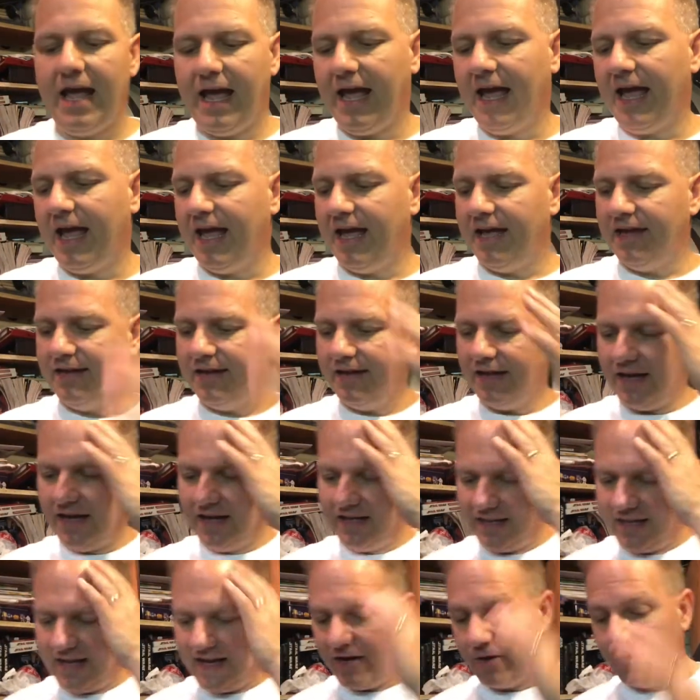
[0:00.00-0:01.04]
And
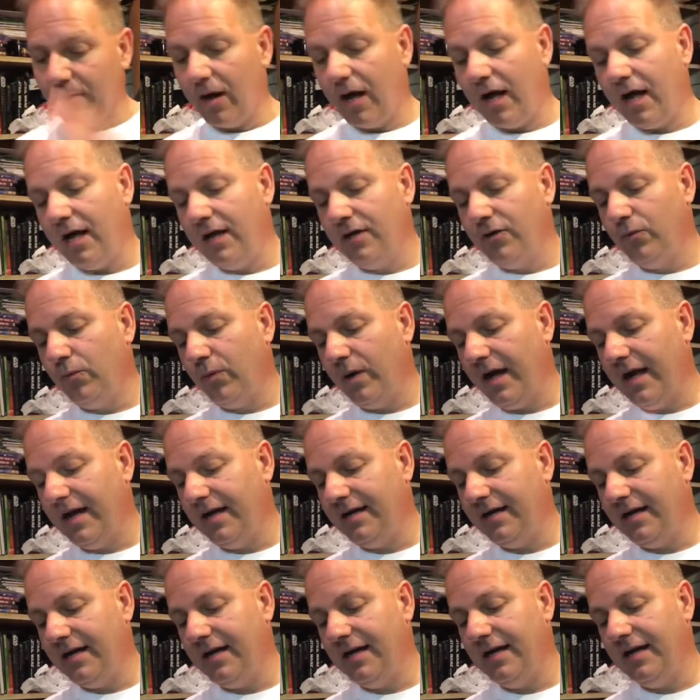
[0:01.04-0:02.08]
later on,
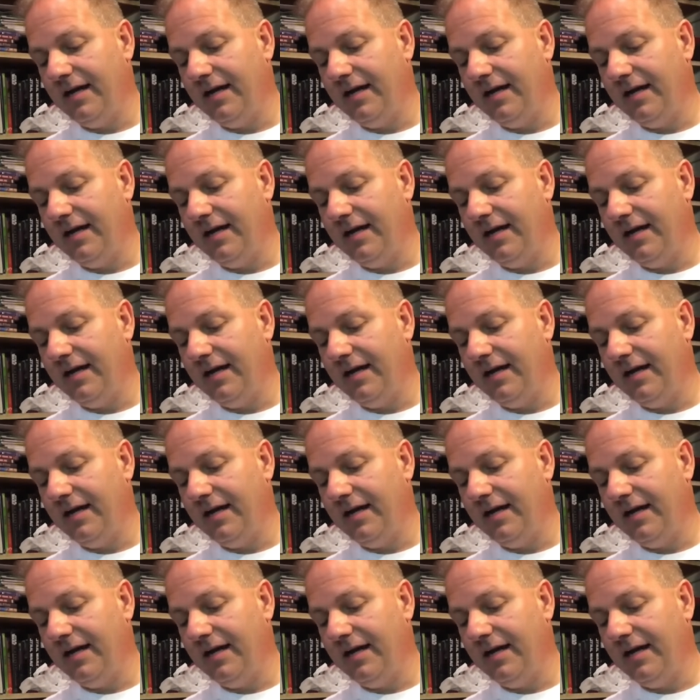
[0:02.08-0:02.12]
when